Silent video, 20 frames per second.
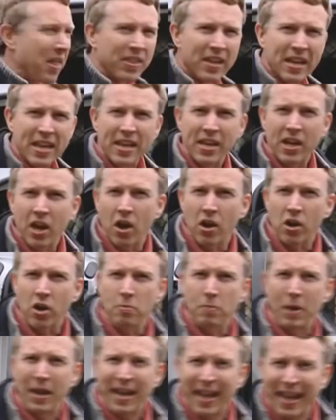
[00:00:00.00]
The
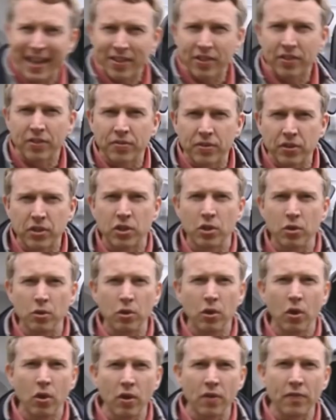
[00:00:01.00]
cargo bay length of the two
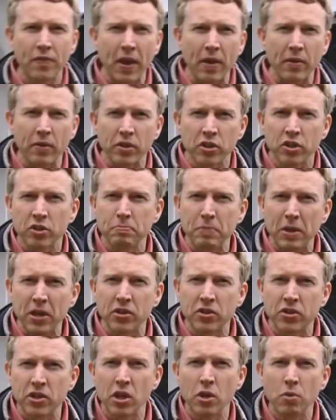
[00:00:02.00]
longer variants
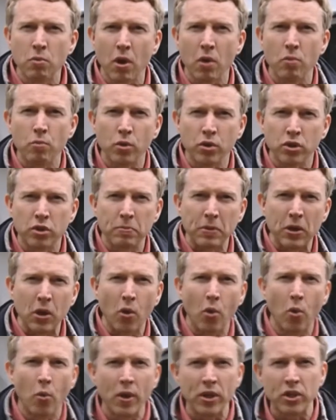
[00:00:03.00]
means that you won't want to be
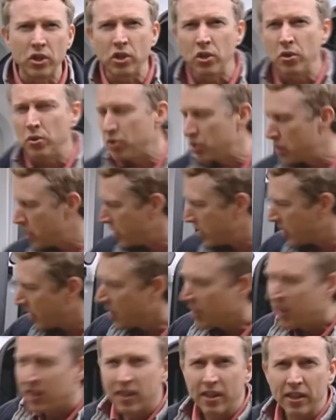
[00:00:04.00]
always using
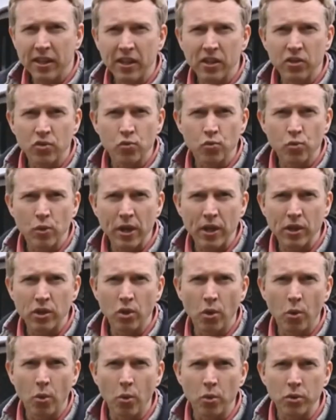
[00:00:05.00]
these rear
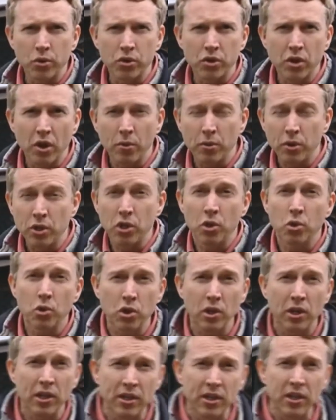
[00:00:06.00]
doors. So as
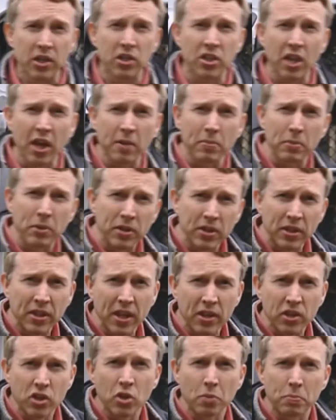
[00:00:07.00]
usual in this segment,
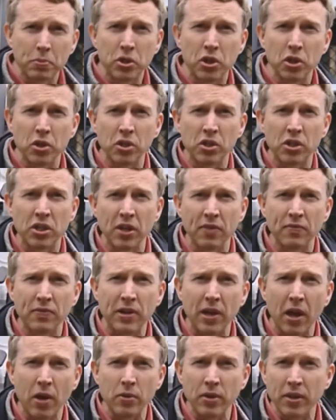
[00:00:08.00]
there's the opportunity of
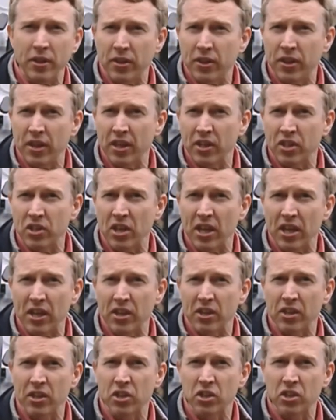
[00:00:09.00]
loading things
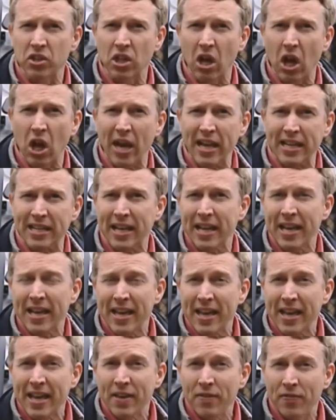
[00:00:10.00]
in at the side.
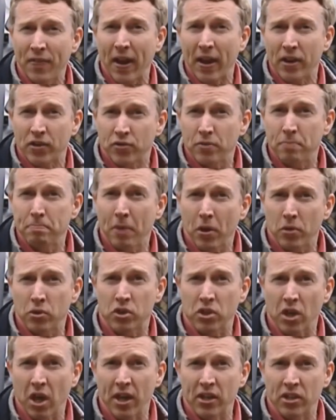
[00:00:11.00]
In fact, from both
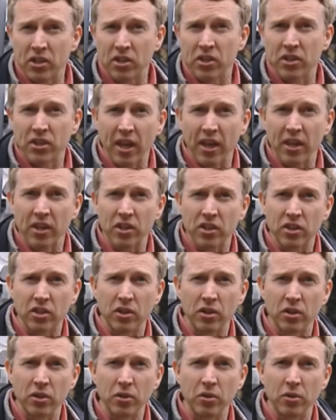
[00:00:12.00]
sides, thanks
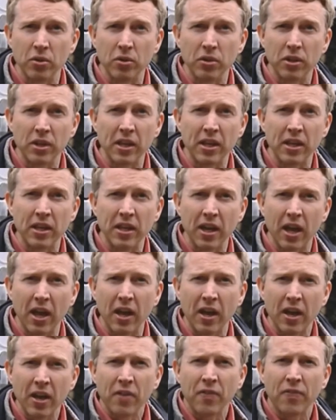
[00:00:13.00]
to the
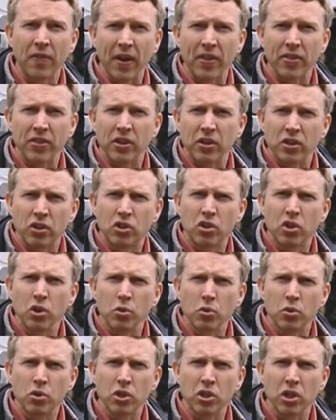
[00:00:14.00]
uh, fact that
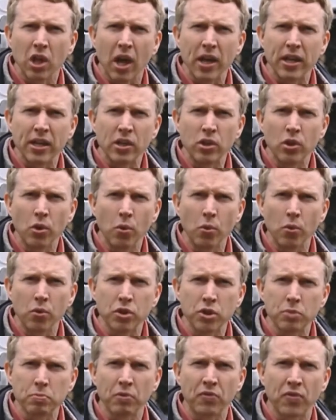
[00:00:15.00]
two sliding
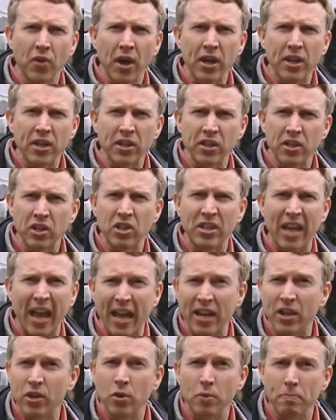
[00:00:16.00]
doors are provided as
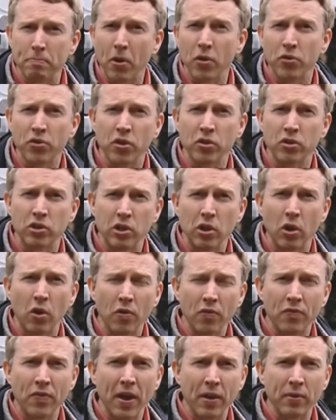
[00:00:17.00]
standard on both those
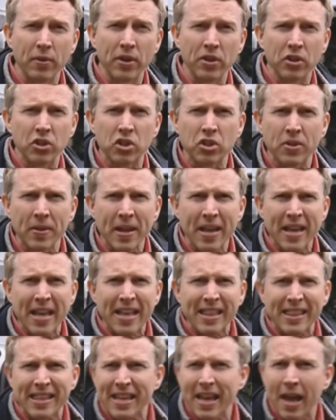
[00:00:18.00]
long variants.
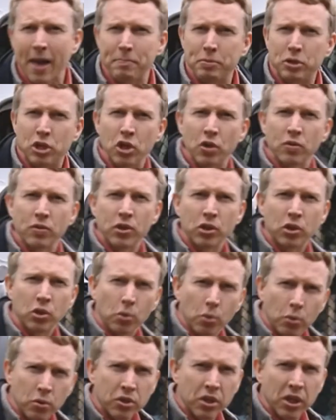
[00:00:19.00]
The aperture of the
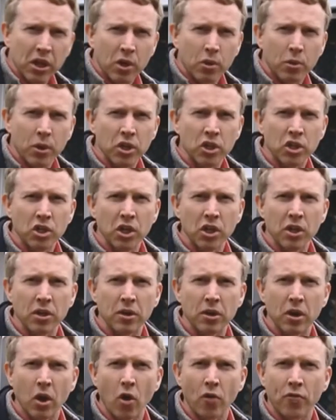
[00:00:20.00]
doors in
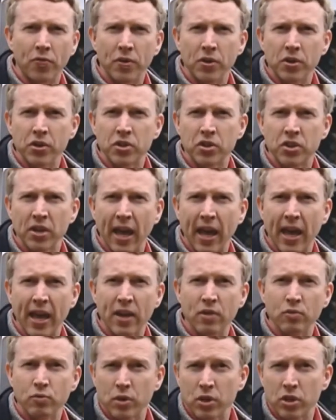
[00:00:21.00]
question offers
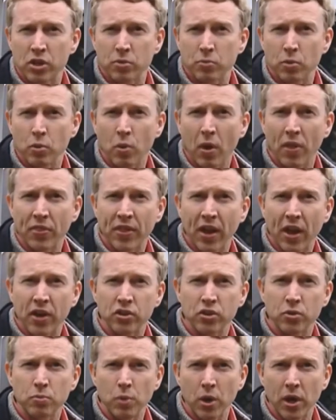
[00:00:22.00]
a reasonable
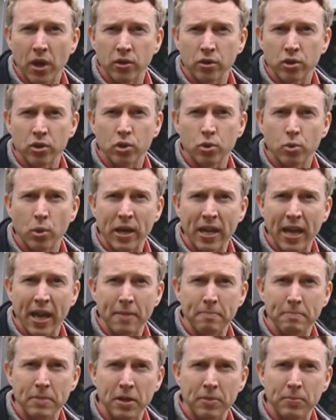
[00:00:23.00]

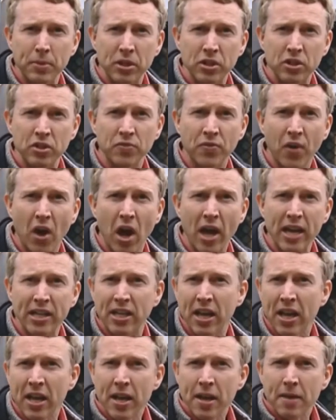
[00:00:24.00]
1,128 millimetres of
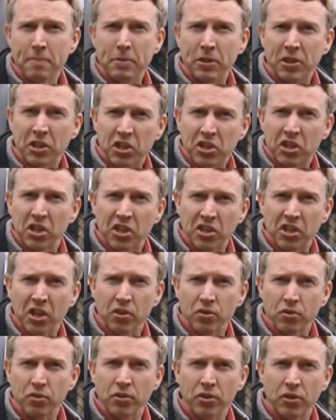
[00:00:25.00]
height, but the
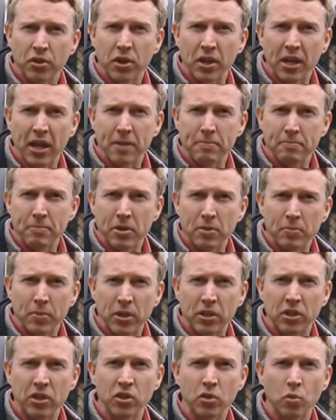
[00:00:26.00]
638
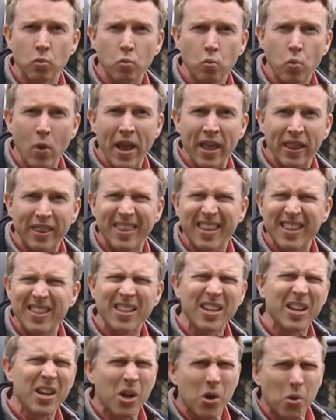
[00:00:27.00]
millimetres of width
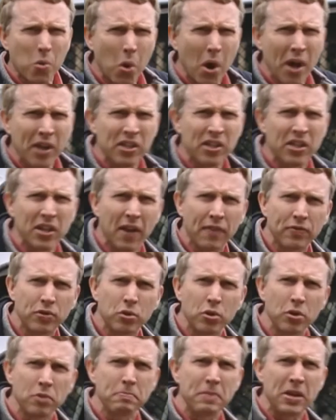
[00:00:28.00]
isn't quite enough
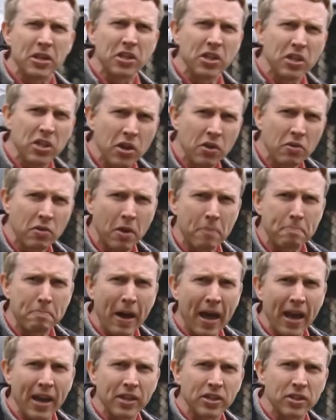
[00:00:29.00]
to admit a Euro
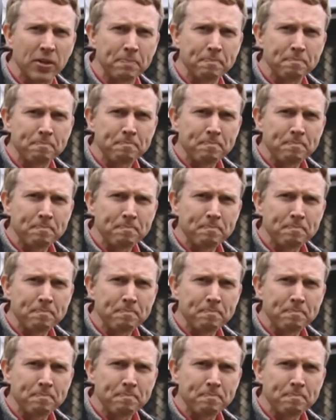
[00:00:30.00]
pallet.